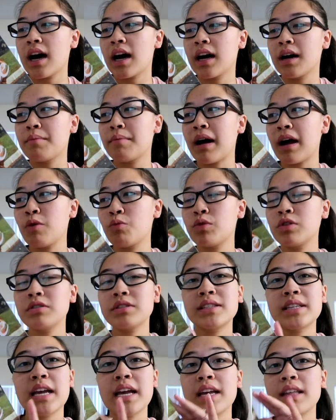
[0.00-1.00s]
I
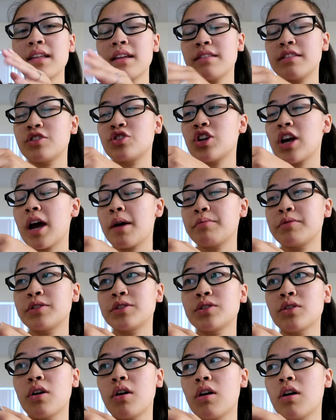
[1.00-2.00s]
will say that the
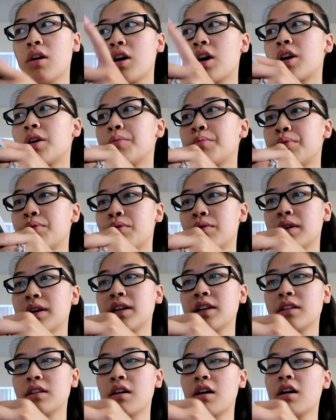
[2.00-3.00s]
chapters are
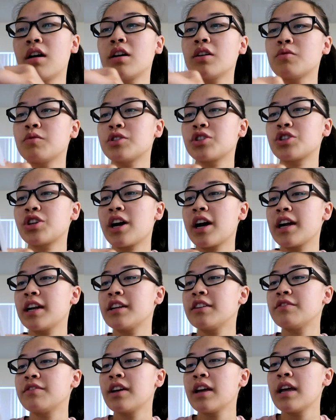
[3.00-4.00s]
pretty long, which
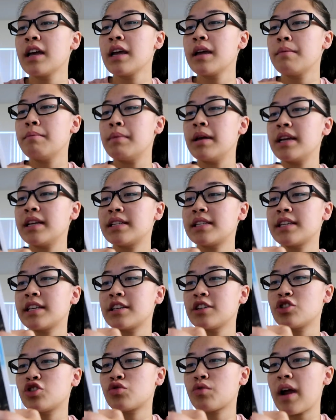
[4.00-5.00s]
kind of makes it
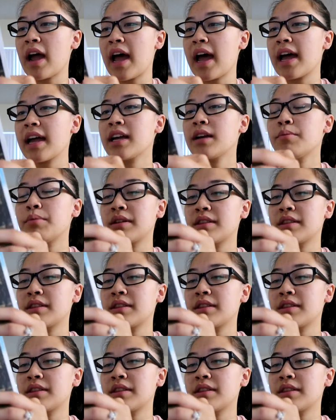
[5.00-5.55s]
a drag.